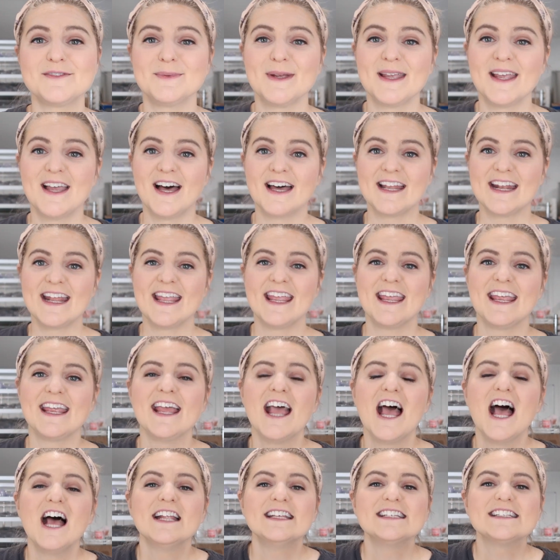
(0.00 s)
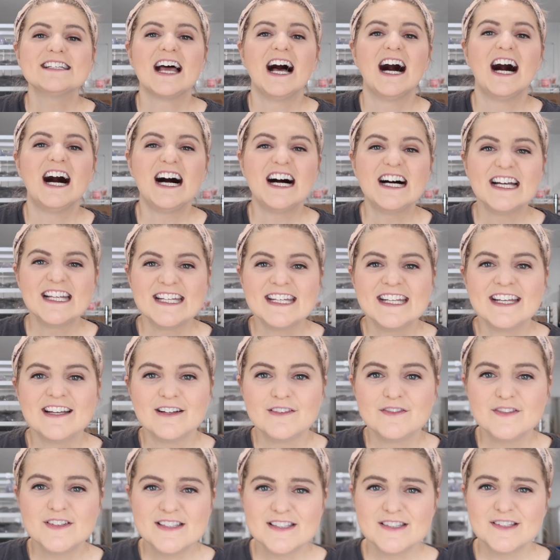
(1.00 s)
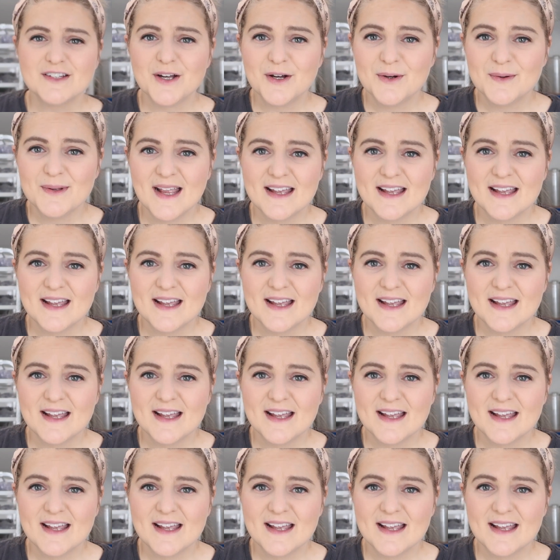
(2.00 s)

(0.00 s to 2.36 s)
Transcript: We got a ton of snow